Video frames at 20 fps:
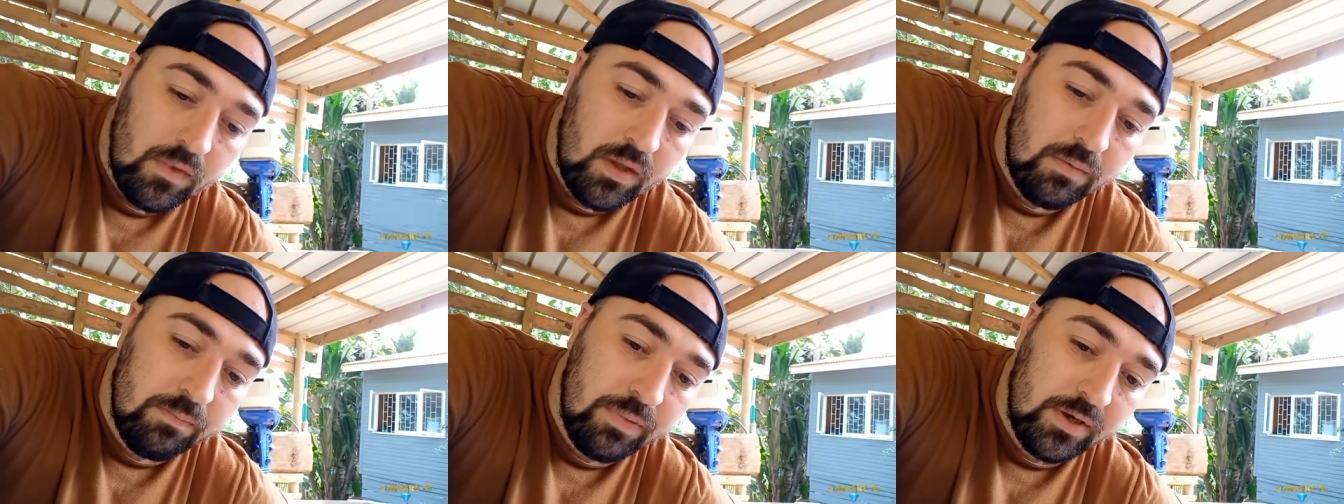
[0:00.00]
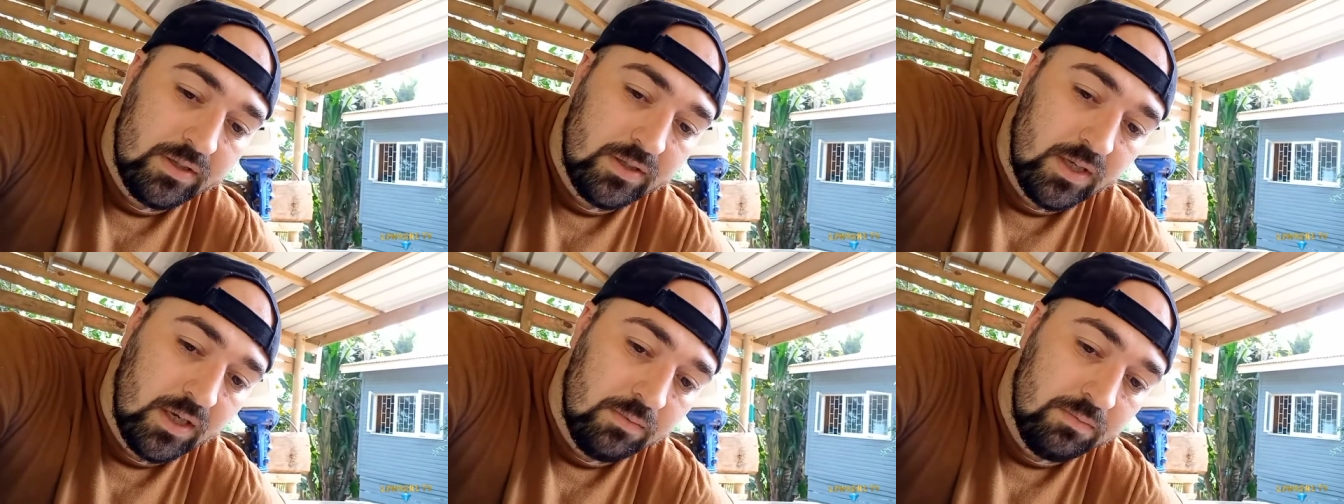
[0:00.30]

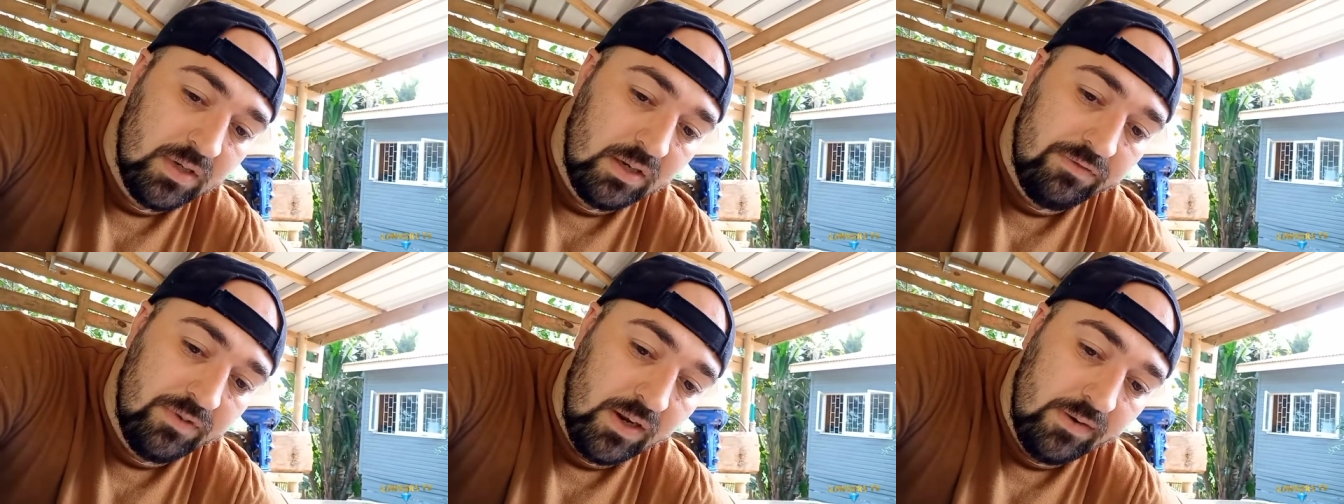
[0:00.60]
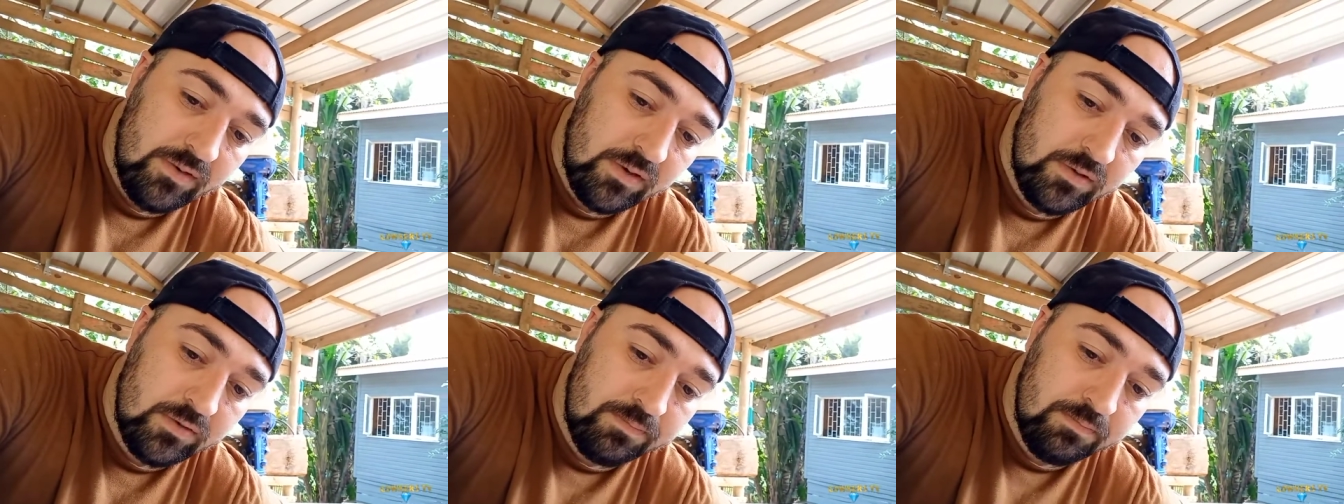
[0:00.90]
But
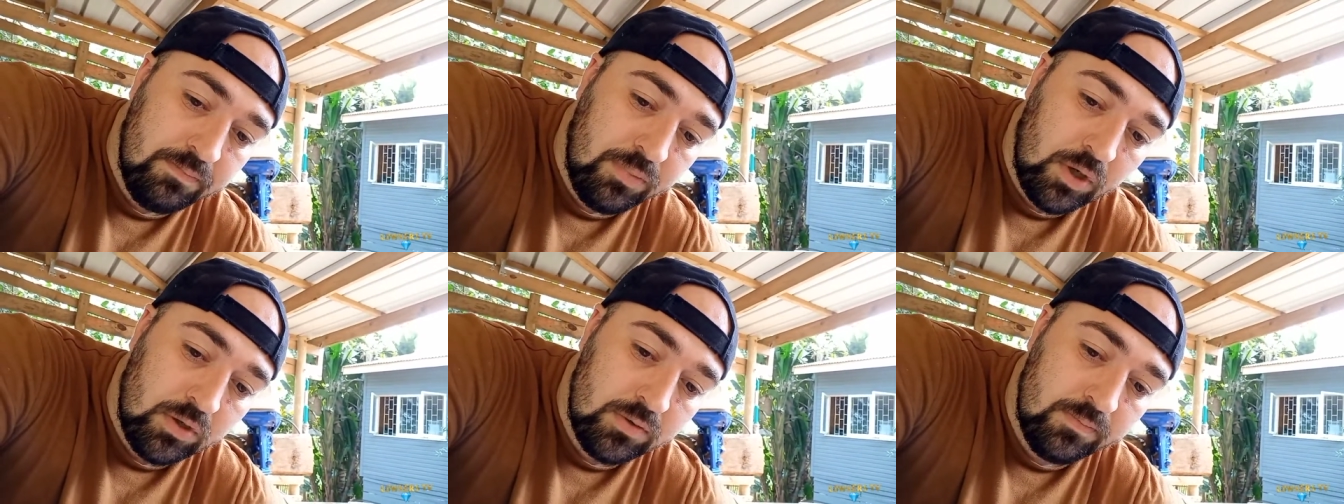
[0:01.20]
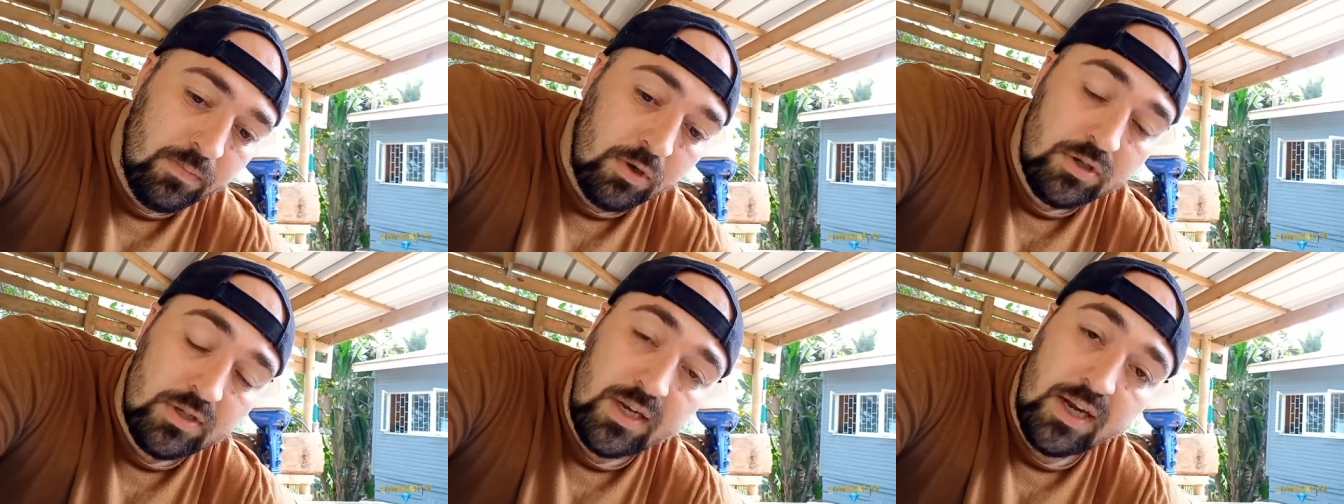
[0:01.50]
definitely
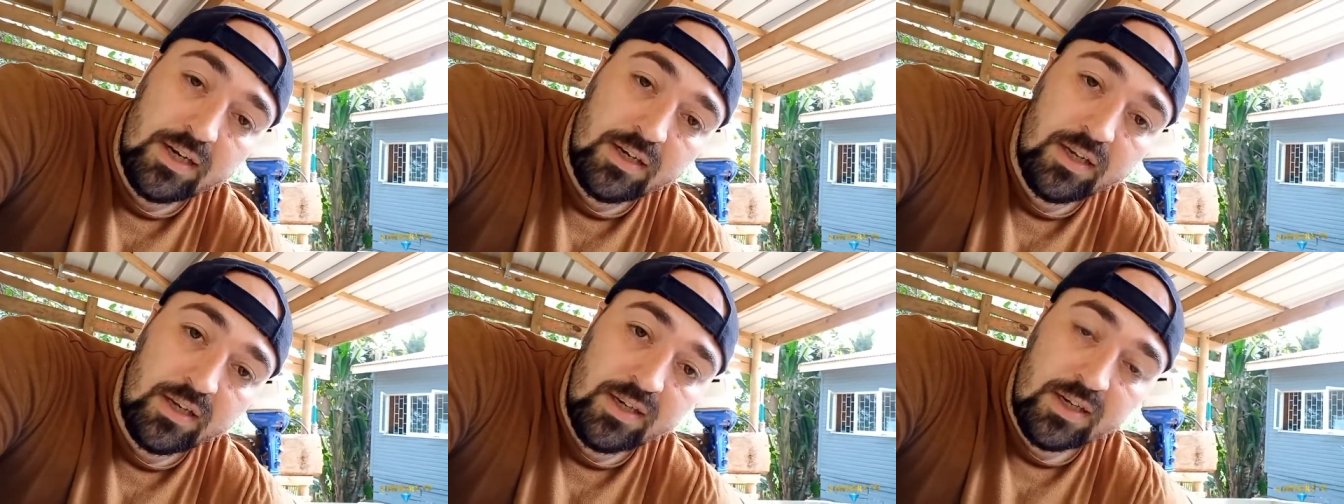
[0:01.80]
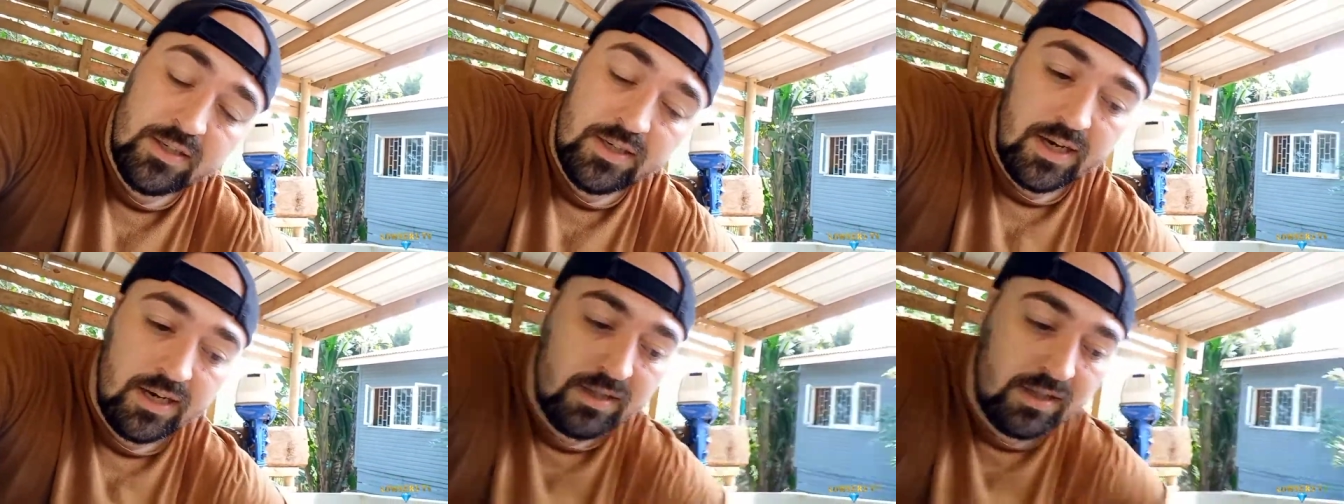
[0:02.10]
most likely going
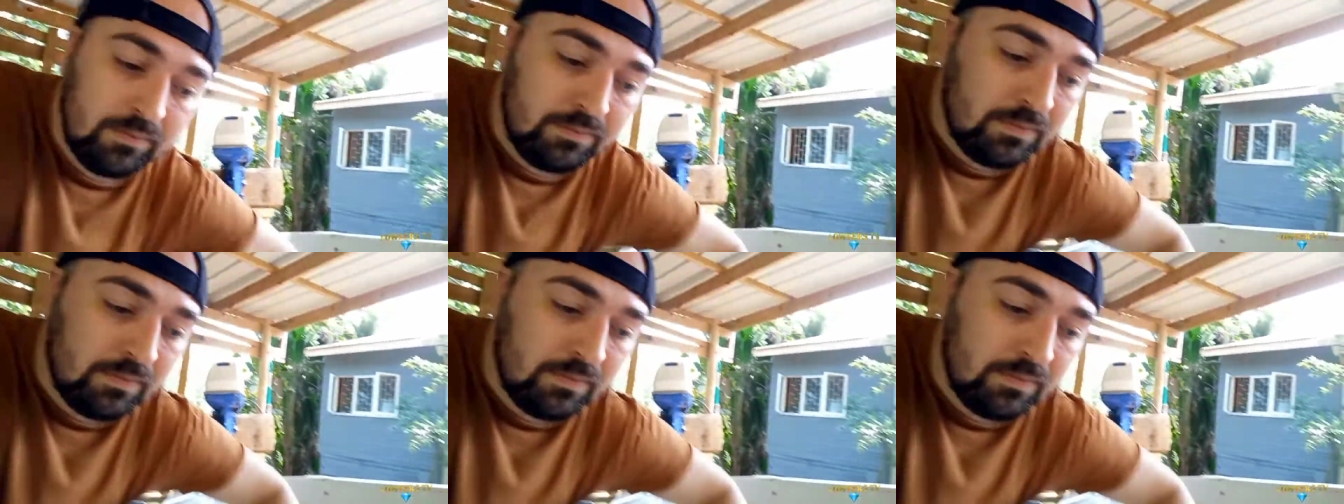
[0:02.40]
to take them